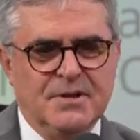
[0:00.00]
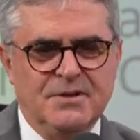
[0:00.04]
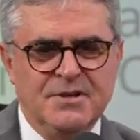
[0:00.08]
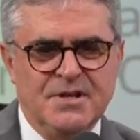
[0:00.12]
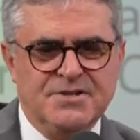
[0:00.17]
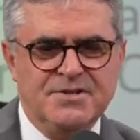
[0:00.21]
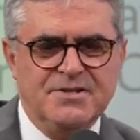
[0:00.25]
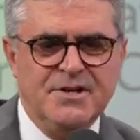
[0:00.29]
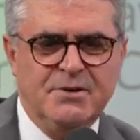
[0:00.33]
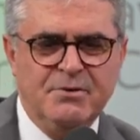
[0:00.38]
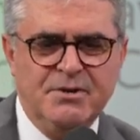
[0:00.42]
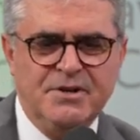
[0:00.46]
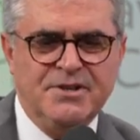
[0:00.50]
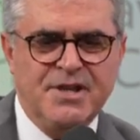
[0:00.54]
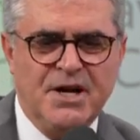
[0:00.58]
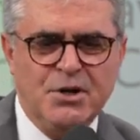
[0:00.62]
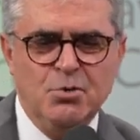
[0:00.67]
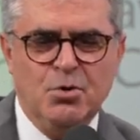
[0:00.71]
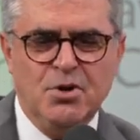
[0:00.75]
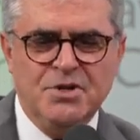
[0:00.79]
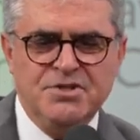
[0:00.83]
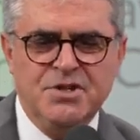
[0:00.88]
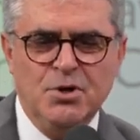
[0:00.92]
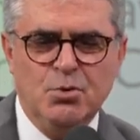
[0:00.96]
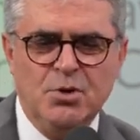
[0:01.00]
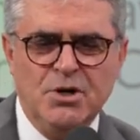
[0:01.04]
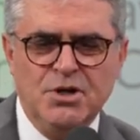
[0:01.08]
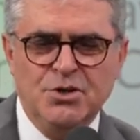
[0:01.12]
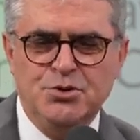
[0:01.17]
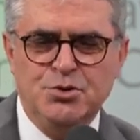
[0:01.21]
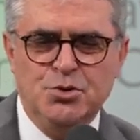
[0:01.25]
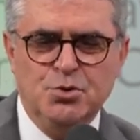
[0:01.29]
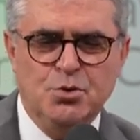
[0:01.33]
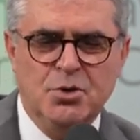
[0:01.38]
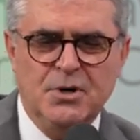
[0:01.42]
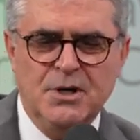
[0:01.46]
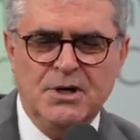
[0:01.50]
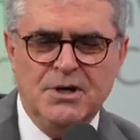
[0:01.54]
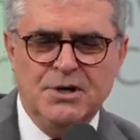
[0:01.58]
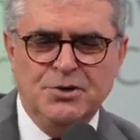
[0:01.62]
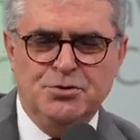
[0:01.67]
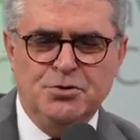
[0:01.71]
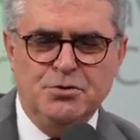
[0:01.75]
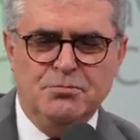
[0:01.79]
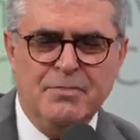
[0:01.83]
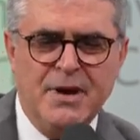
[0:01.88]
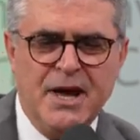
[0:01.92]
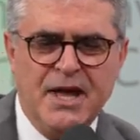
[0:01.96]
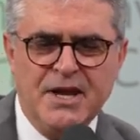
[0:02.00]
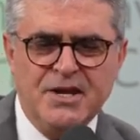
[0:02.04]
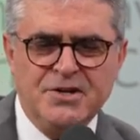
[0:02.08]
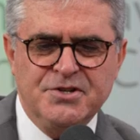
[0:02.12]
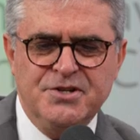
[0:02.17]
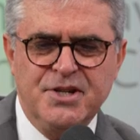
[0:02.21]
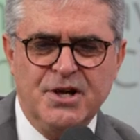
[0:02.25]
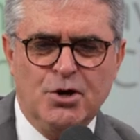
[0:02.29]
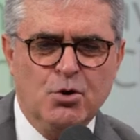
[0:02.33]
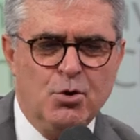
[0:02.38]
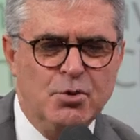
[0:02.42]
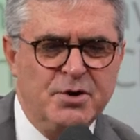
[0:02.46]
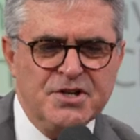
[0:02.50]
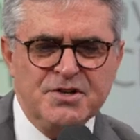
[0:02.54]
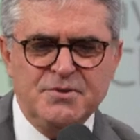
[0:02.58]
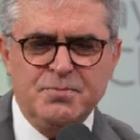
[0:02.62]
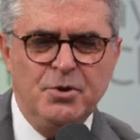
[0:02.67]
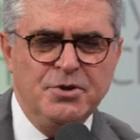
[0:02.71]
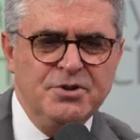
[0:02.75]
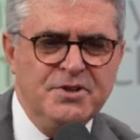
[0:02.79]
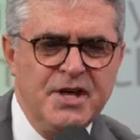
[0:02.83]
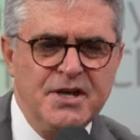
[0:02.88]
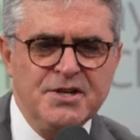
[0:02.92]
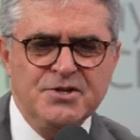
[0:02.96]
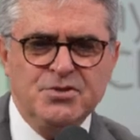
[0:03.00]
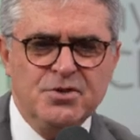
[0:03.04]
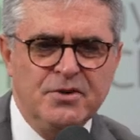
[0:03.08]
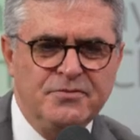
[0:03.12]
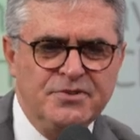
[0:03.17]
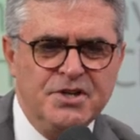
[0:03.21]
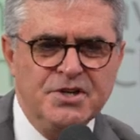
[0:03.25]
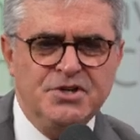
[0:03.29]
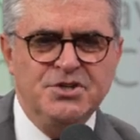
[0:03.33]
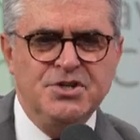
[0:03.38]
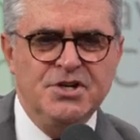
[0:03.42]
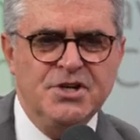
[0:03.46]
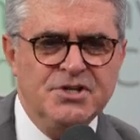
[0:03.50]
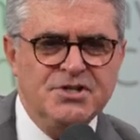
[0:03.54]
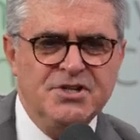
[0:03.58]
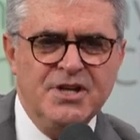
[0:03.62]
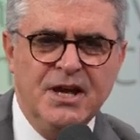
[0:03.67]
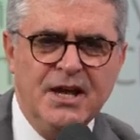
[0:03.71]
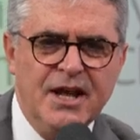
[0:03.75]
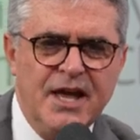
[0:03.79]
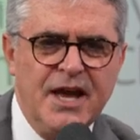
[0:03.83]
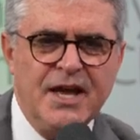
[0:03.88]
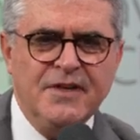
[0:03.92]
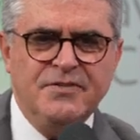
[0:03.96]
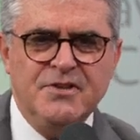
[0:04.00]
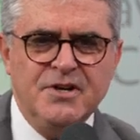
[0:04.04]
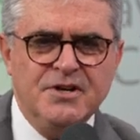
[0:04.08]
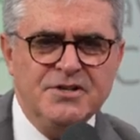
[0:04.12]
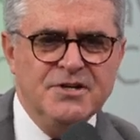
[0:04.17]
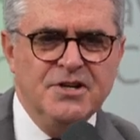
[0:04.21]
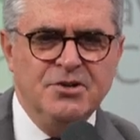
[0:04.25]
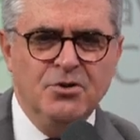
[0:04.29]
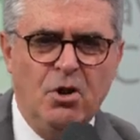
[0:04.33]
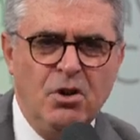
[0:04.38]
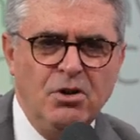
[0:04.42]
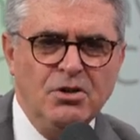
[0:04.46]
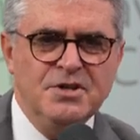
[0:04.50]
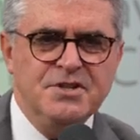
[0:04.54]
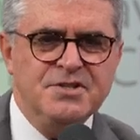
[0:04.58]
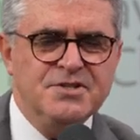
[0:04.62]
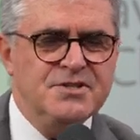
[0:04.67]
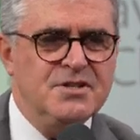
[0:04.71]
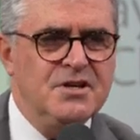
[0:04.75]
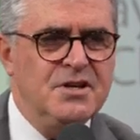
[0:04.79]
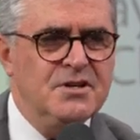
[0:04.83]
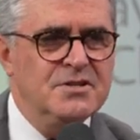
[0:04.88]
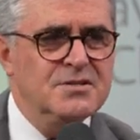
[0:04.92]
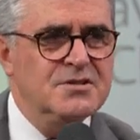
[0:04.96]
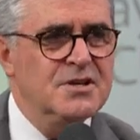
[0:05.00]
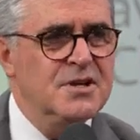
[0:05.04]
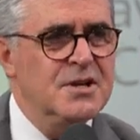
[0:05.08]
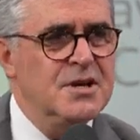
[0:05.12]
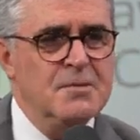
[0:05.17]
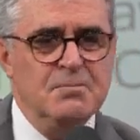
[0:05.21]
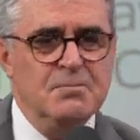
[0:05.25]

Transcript: the secretary was the one to, to manage the correspondence of the church, the letters and all these things,